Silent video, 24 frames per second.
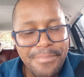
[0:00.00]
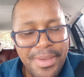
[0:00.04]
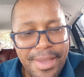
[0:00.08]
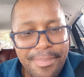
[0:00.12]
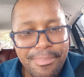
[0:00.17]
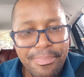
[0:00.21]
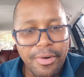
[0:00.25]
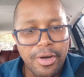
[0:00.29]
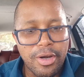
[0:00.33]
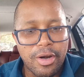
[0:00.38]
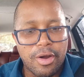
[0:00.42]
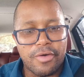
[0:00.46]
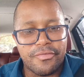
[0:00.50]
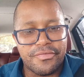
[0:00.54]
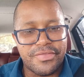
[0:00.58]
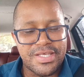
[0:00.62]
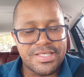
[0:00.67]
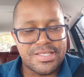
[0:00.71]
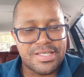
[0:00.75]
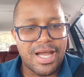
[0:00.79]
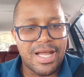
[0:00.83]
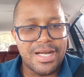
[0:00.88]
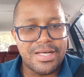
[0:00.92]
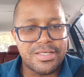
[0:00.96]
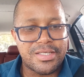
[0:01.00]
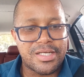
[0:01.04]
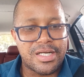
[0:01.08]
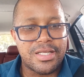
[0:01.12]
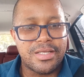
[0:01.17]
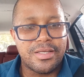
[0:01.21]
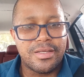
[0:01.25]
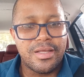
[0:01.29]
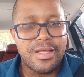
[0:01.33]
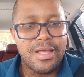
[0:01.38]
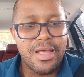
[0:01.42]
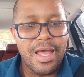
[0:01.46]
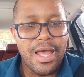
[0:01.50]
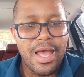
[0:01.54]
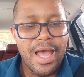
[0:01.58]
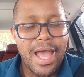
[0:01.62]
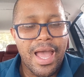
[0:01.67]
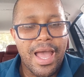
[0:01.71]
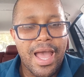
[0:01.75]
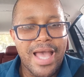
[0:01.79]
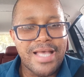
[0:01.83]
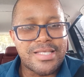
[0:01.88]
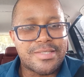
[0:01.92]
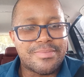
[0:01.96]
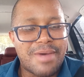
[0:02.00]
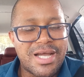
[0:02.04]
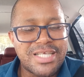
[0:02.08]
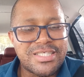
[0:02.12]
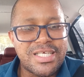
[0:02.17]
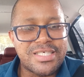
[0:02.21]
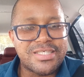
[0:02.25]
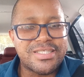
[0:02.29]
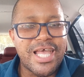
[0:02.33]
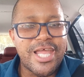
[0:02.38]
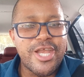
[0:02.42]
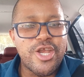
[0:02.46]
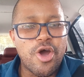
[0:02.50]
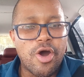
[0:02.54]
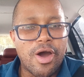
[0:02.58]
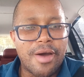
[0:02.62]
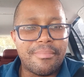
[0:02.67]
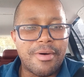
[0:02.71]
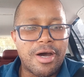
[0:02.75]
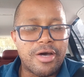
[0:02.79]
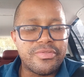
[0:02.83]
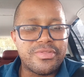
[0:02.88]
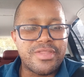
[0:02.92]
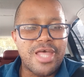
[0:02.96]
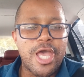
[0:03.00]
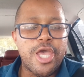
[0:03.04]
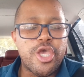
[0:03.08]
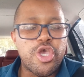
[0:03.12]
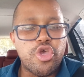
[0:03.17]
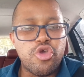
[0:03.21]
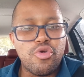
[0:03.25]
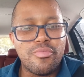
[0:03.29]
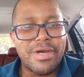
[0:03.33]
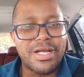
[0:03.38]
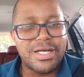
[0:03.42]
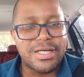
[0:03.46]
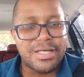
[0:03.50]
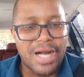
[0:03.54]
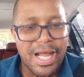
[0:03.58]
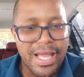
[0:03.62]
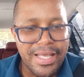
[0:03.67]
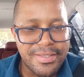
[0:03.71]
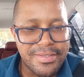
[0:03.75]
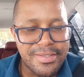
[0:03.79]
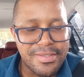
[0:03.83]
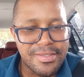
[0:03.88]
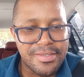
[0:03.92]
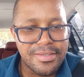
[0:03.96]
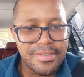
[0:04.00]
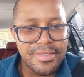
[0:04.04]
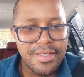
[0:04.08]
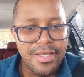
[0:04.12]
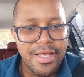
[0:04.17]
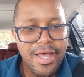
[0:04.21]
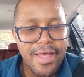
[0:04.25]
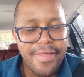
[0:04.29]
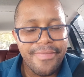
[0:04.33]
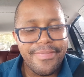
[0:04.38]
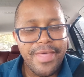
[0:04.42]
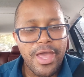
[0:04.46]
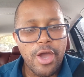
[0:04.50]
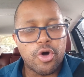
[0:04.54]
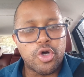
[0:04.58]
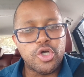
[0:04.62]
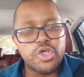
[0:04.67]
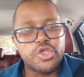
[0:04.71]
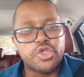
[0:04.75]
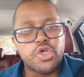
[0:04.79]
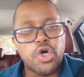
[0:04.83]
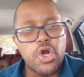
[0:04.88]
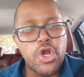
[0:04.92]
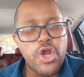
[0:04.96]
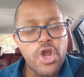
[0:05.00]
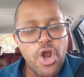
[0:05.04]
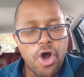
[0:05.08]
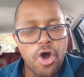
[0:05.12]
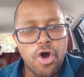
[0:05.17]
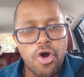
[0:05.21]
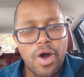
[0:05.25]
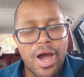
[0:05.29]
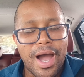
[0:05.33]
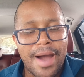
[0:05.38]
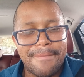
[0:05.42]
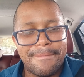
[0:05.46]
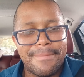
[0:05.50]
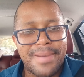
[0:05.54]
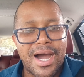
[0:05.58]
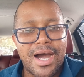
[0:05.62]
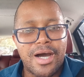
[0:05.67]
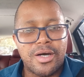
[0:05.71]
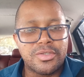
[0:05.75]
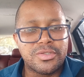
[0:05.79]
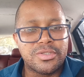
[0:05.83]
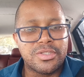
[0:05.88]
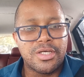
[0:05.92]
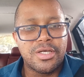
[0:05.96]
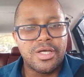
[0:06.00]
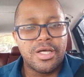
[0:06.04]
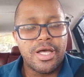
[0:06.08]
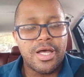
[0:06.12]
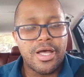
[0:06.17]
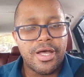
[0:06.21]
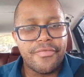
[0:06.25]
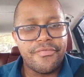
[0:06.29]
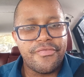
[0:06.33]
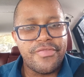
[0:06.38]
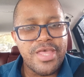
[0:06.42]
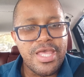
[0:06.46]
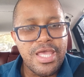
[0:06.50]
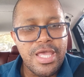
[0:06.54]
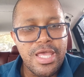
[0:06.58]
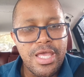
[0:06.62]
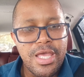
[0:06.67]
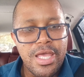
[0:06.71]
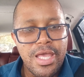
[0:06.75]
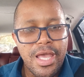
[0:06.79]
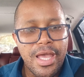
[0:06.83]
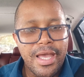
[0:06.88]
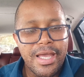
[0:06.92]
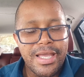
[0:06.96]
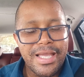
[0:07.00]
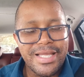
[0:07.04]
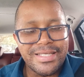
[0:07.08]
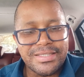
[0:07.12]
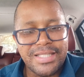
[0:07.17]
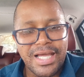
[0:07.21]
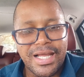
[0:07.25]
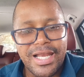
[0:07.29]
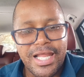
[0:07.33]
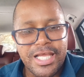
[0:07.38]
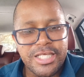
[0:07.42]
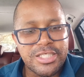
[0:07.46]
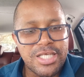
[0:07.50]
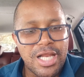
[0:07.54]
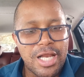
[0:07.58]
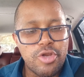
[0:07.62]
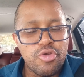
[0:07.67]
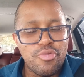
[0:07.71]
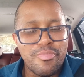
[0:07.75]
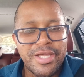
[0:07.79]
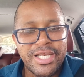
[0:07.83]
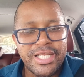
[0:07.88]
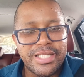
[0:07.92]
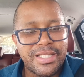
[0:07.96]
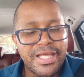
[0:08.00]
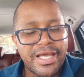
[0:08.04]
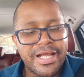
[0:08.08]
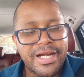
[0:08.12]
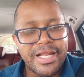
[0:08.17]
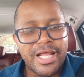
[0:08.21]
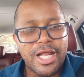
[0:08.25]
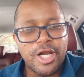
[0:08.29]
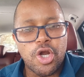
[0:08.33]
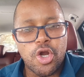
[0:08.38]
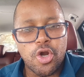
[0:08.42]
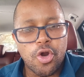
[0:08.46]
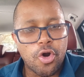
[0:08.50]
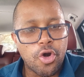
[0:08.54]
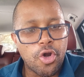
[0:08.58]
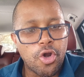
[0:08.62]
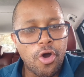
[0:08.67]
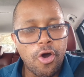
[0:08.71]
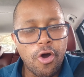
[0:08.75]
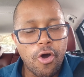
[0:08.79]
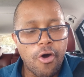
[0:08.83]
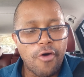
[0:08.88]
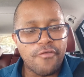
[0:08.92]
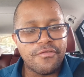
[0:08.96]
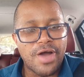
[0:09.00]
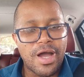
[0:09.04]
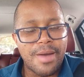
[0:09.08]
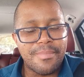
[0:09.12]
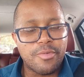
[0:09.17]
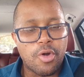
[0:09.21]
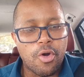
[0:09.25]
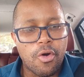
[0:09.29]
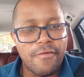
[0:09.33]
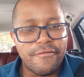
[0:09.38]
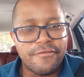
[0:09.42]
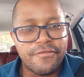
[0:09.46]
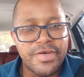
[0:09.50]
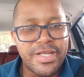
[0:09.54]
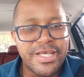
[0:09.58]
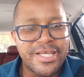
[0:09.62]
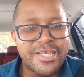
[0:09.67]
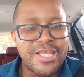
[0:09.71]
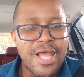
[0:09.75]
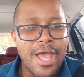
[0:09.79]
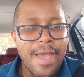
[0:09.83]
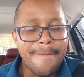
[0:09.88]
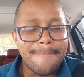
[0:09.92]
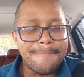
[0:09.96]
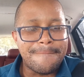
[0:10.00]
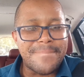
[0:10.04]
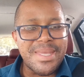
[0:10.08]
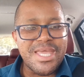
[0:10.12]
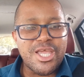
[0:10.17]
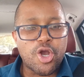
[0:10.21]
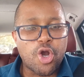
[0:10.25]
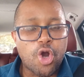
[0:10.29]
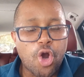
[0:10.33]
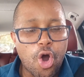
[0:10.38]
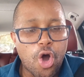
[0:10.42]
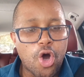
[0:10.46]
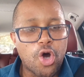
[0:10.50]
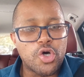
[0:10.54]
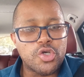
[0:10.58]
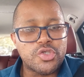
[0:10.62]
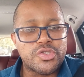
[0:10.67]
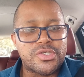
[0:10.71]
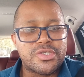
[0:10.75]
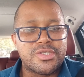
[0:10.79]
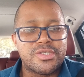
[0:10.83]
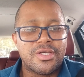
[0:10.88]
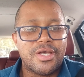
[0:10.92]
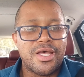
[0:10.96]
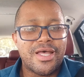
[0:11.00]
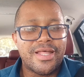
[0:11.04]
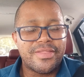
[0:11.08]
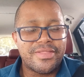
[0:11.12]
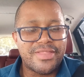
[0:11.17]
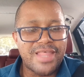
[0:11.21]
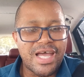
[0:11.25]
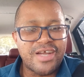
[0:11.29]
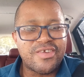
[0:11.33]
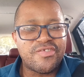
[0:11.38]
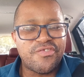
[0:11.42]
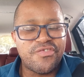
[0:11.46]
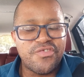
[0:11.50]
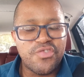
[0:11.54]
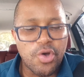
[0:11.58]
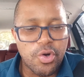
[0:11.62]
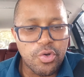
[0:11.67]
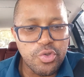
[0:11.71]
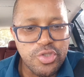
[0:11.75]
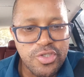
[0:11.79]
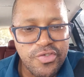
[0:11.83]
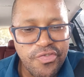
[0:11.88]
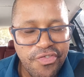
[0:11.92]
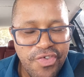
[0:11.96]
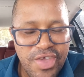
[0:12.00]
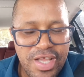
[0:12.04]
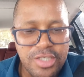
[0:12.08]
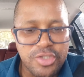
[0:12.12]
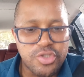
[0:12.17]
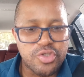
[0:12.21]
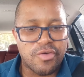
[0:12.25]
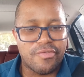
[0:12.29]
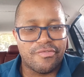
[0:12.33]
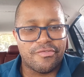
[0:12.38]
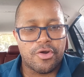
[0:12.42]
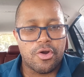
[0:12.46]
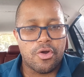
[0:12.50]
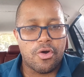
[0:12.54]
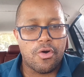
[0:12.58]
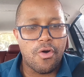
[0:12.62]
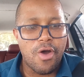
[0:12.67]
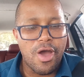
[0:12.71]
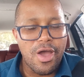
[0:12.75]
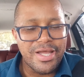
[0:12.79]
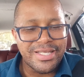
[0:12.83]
people of this country, as much as they know about their human rights, they also know about the international humanitarian law of armed conflict, because that those fields of law